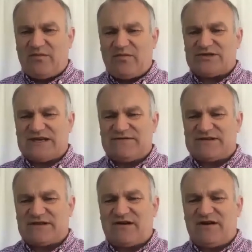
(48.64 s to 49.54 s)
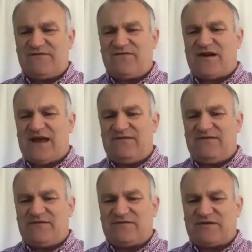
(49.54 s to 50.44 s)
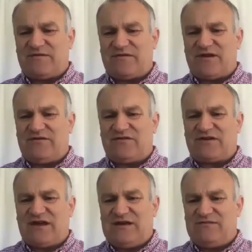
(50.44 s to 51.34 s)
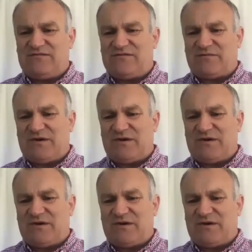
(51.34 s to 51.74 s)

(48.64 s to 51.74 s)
just give us a kind of flavour of some of those schemes.